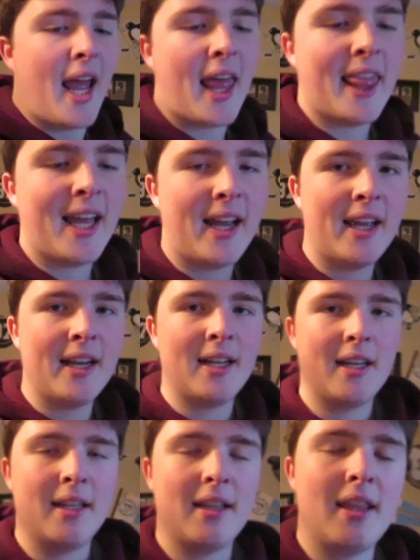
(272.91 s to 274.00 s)
And
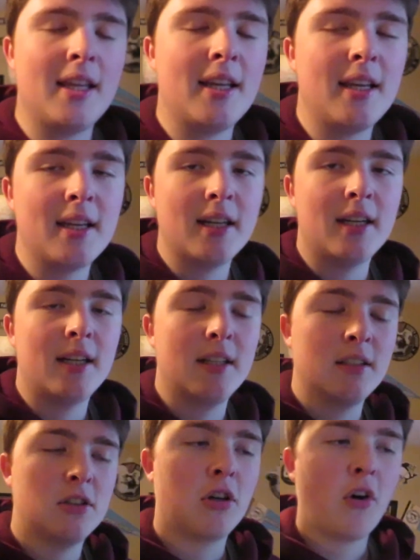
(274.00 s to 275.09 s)
then the uh,
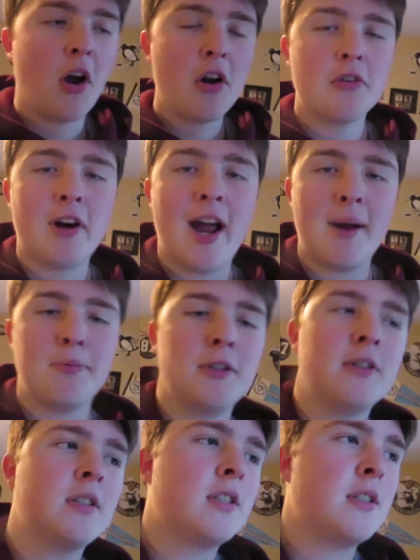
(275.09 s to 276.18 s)
Toronto
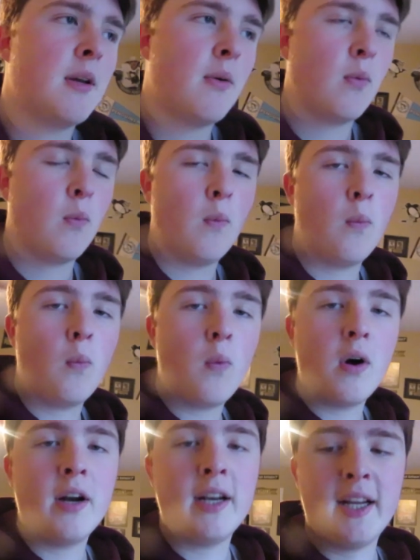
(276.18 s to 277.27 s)
Raptors
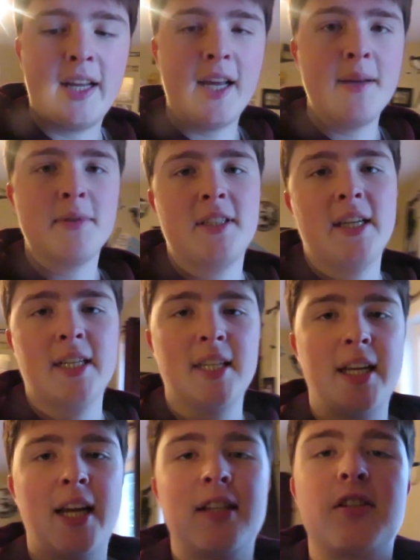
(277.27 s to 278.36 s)
won Game 6
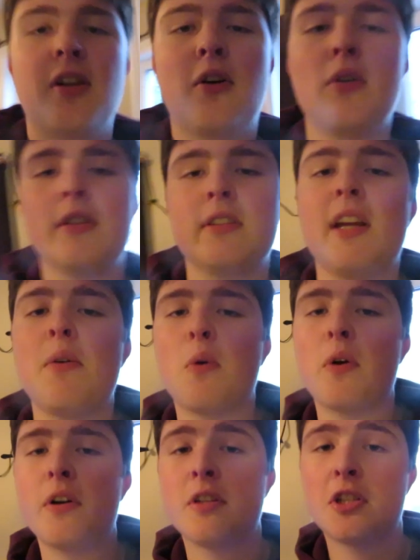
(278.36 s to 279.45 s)
against the Golden State
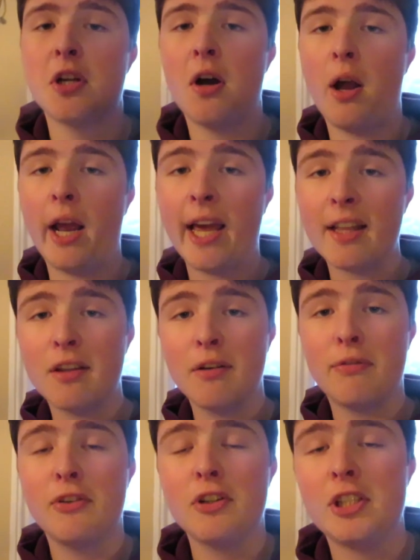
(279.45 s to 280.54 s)
Warriors to get
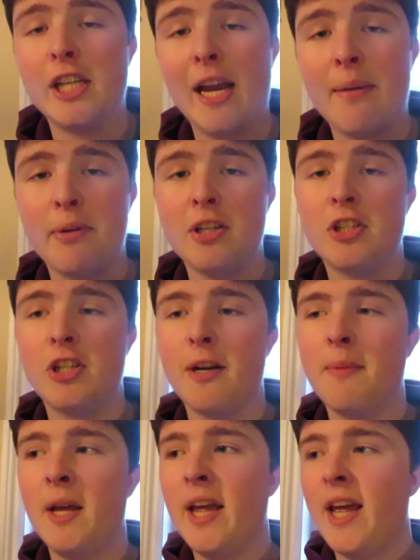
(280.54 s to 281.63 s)
their first
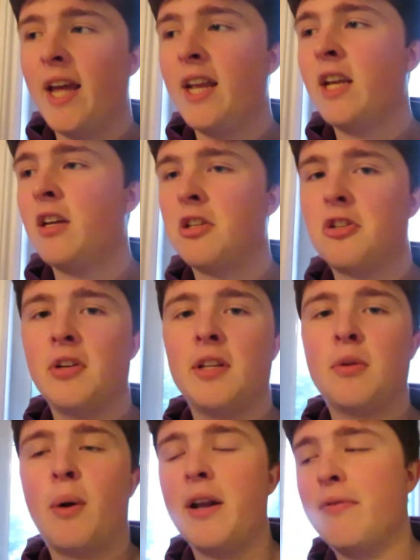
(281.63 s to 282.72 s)
championship in history
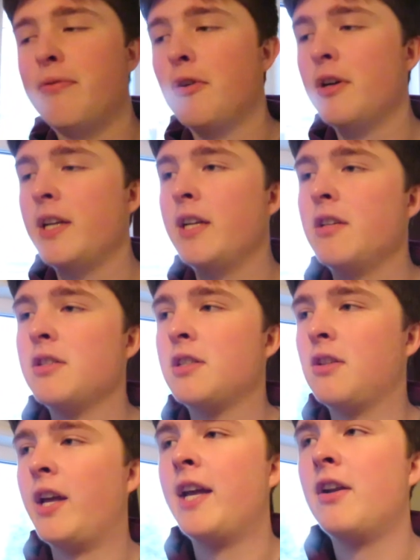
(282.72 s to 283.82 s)
24
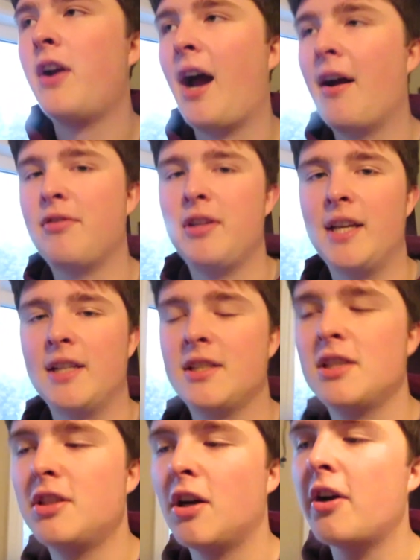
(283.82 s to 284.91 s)
years later after they
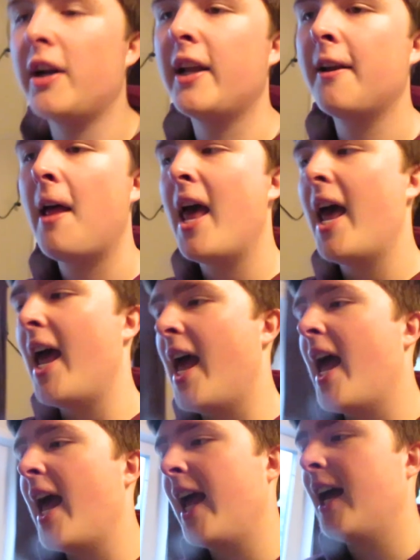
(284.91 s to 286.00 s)
started.
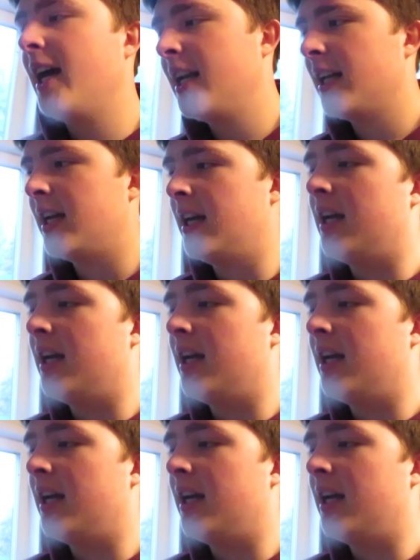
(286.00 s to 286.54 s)
And